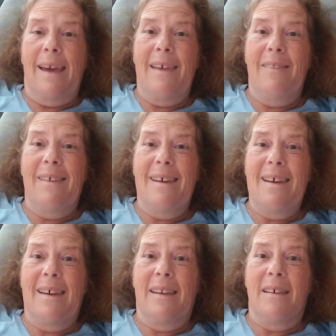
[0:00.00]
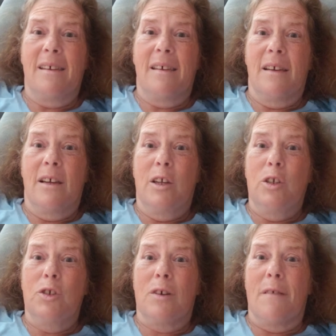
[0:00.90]
And then
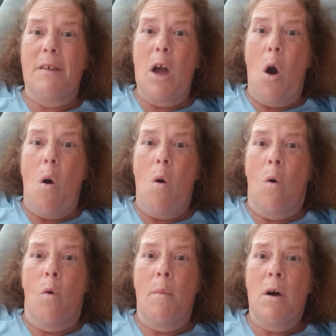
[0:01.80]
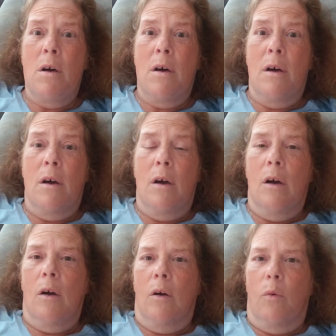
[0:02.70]
driving home,
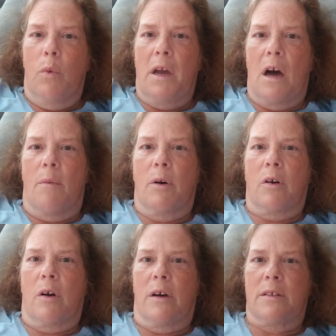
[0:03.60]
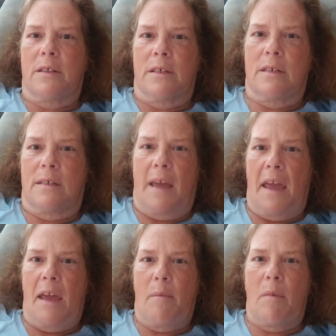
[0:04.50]
we come across the
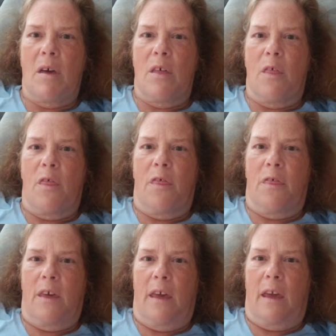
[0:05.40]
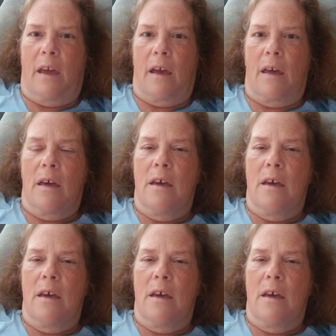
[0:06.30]
same thing.